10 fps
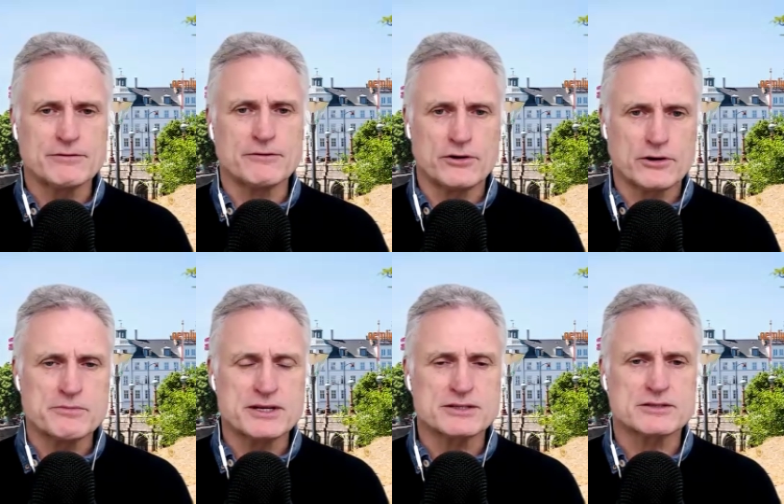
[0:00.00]
for 400
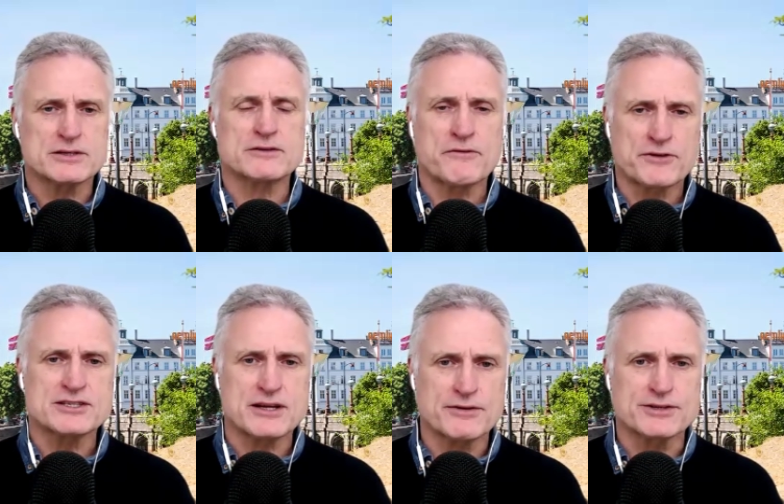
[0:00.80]
meters, is
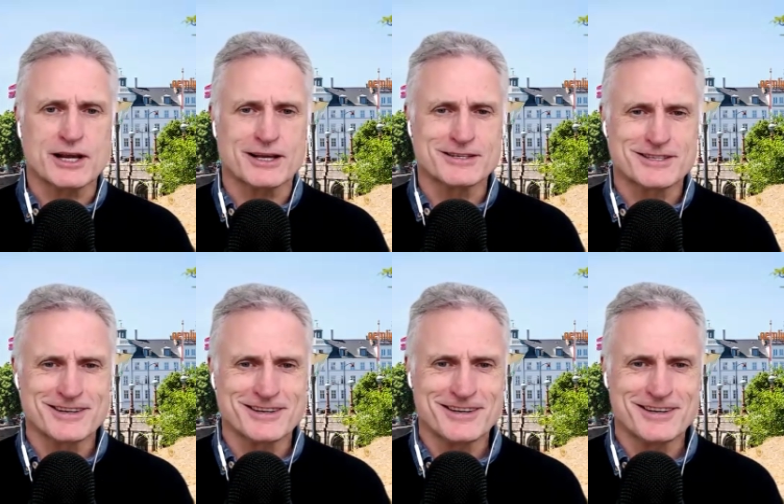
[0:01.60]
57 seconds.